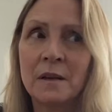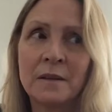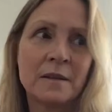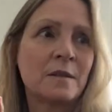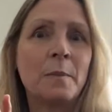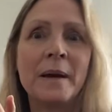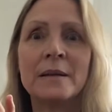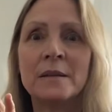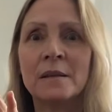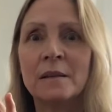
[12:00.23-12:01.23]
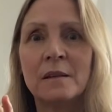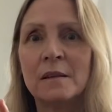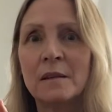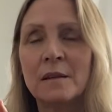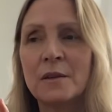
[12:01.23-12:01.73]
unexpected
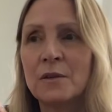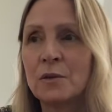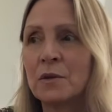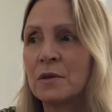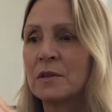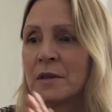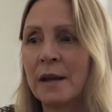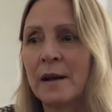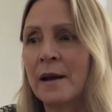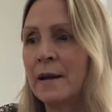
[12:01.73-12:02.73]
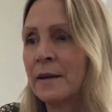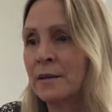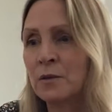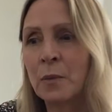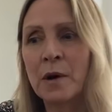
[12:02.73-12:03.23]
sources. And I
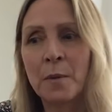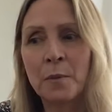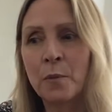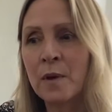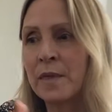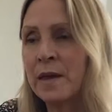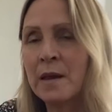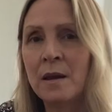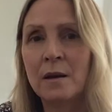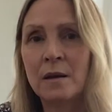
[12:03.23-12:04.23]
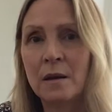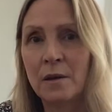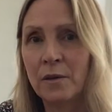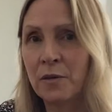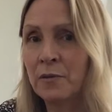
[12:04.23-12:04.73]
swear, within
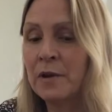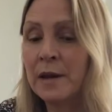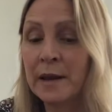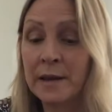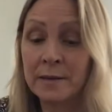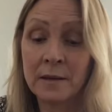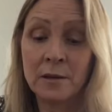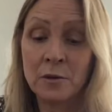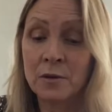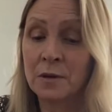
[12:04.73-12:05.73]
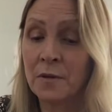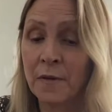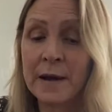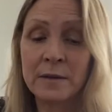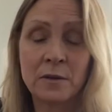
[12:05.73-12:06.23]
3 days and usually
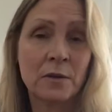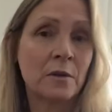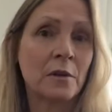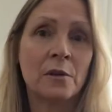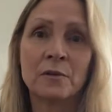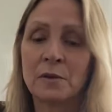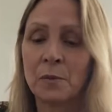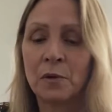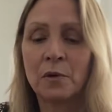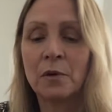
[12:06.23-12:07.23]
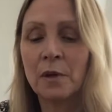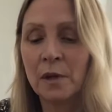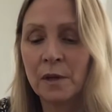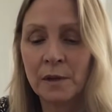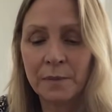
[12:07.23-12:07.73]
faster, you know, someone will
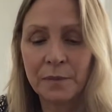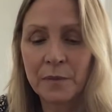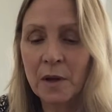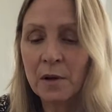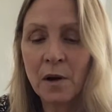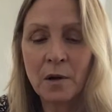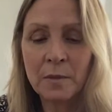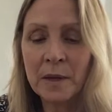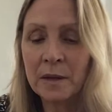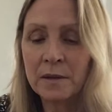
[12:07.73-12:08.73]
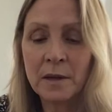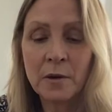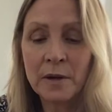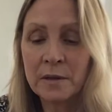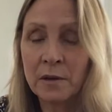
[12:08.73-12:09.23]
call me and say,
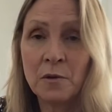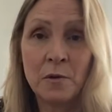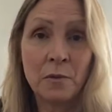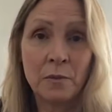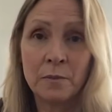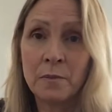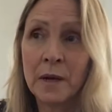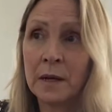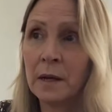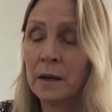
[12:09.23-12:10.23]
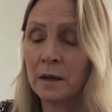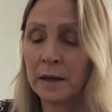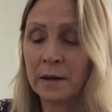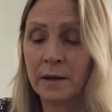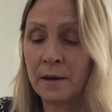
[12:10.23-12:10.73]
oh, I sent you money.
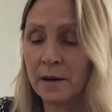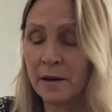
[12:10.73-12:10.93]
And,